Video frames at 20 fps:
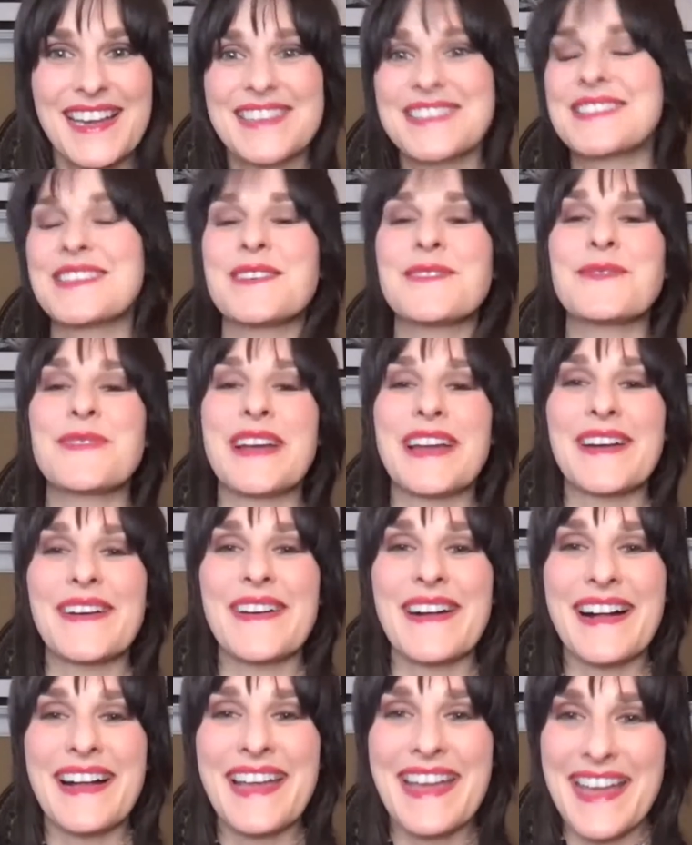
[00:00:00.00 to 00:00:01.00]
to where
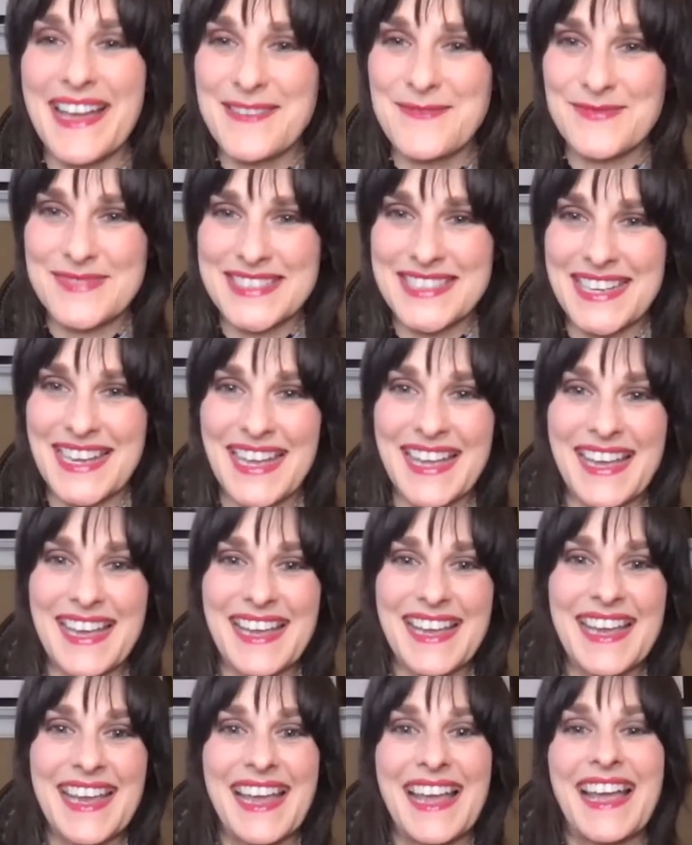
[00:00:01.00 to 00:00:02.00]
I am
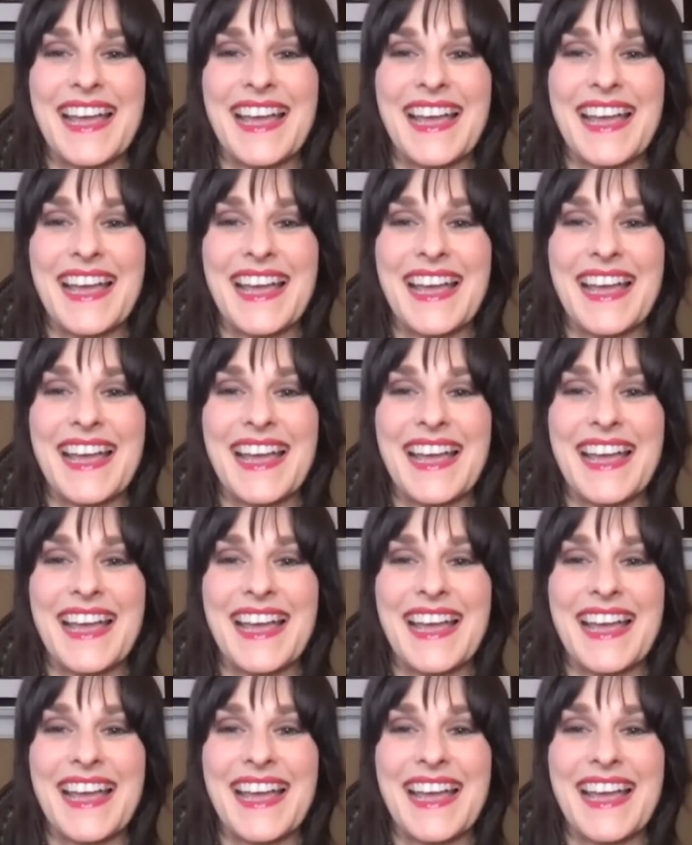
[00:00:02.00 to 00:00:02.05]
today.